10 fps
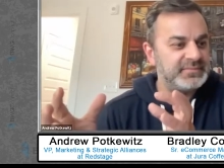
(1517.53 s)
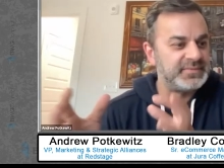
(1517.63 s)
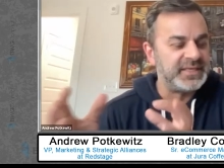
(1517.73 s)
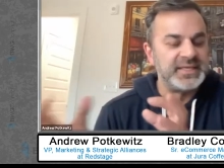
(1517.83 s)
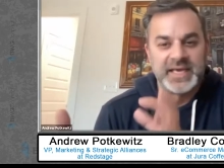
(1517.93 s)

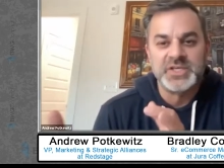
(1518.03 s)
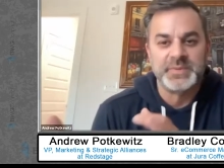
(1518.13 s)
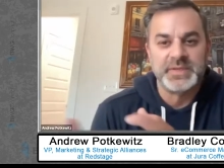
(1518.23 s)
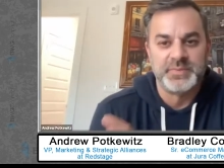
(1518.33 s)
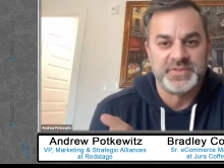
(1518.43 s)

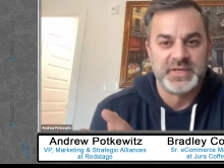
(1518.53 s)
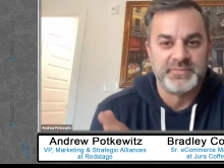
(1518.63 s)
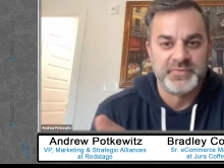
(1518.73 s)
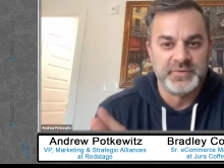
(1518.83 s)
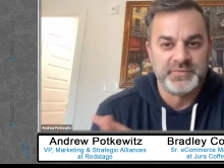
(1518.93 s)
engagement with
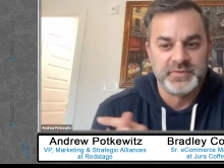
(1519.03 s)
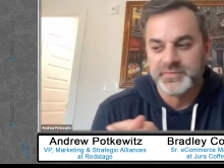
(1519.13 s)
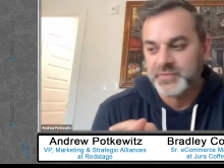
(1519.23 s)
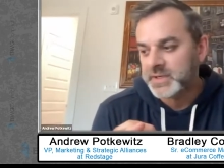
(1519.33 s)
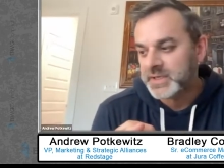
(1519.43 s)
them
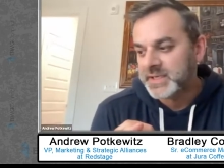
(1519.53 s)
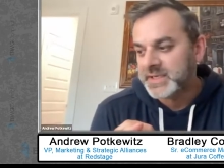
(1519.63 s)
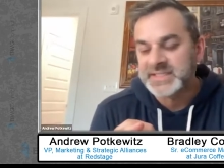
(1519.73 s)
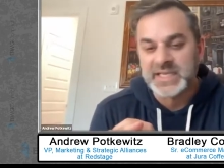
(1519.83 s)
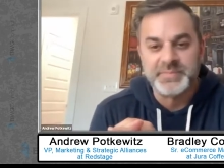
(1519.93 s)
for an
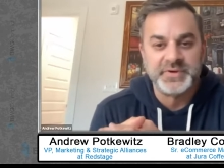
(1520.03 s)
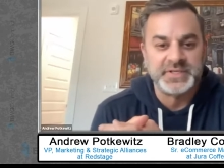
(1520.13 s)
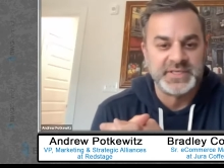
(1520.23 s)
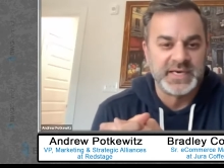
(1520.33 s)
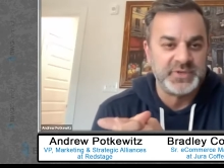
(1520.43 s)
extended period
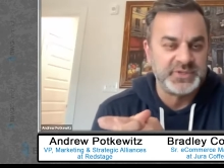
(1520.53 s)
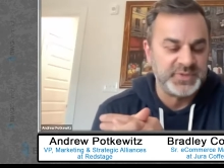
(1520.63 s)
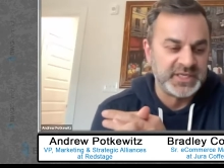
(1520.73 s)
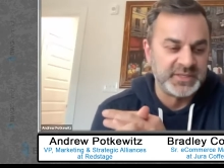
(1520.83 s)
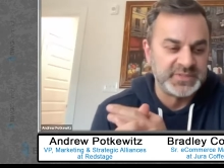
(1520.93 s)
of time,
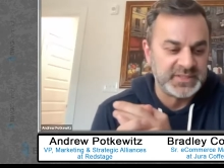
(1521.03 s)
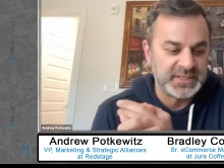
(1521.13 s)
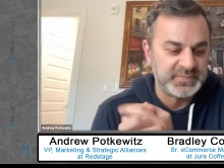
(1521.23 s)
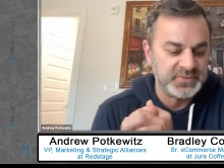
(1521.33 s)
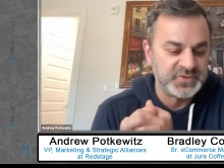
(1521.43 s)
which helps
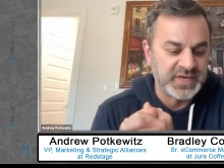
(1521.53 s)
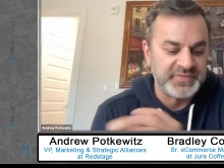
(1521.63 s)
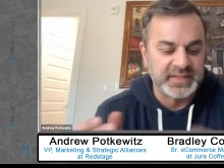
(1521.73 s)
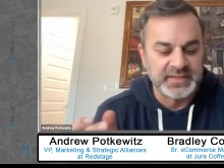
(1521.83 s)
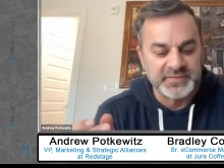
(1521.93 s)
drive
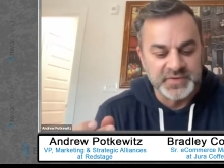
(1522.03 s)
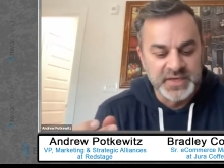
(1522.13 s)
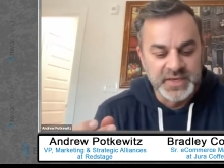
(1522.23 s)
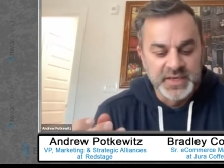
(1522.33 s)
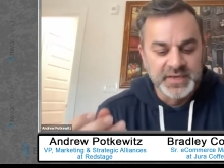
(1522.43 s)
that lift.
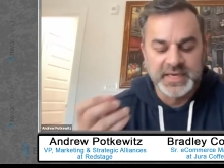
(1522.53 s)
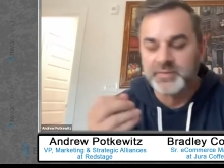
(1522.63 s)
Now,